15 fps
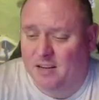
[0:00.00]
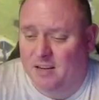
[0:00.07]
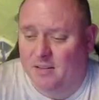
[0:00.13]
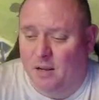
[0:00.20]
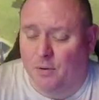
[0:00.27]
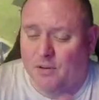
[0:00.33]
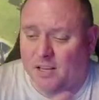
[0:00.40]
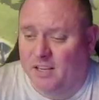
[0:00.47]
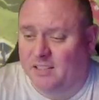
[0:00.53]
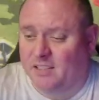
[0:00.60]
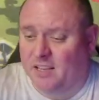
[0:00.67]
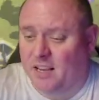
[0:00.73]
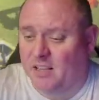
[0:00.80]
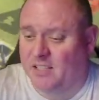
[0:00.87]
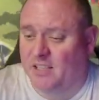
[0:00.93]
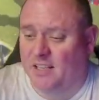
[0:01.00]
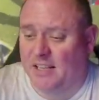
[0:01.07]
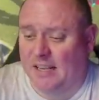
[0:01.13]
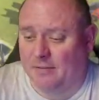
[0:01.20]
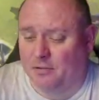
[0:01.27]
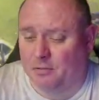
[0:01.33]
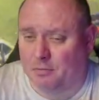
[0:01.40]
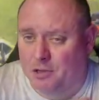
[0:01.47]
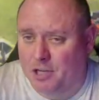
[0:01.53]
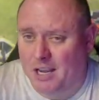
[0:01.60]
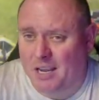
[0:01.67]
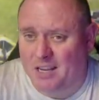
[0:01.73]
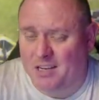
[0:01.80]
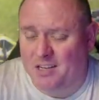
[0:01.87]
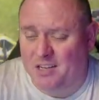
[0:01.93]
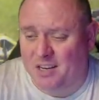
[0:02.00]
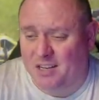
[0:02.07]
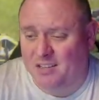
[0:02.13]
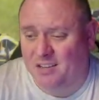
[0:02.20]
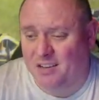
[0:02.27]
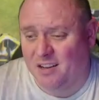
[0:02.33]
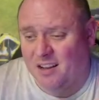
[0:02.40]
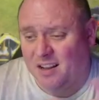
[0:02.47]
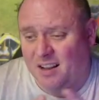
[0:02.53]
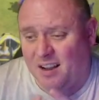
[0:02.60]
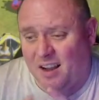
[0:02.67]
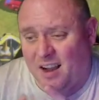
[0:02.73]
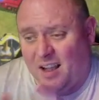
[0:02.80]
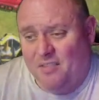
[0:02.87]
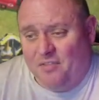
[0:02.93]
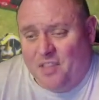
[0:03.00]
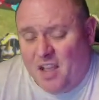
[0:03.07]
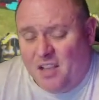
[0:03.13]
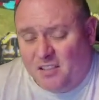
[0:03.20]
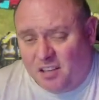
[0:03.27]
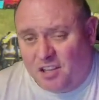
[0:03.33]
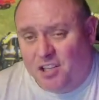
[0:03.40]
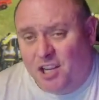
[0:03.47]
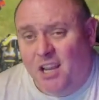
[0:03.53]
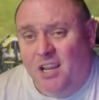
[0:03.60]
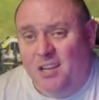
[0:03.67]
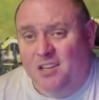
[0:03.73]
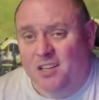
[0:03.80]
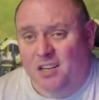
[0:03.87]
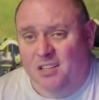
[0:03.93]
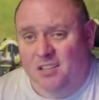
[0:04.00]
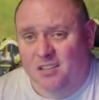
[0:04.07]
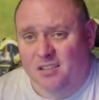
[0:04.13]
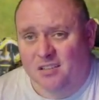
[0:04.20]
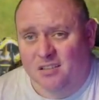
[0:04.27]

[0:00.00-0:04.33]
Now, yesterday they said they'd give us some changes, and these are the changes.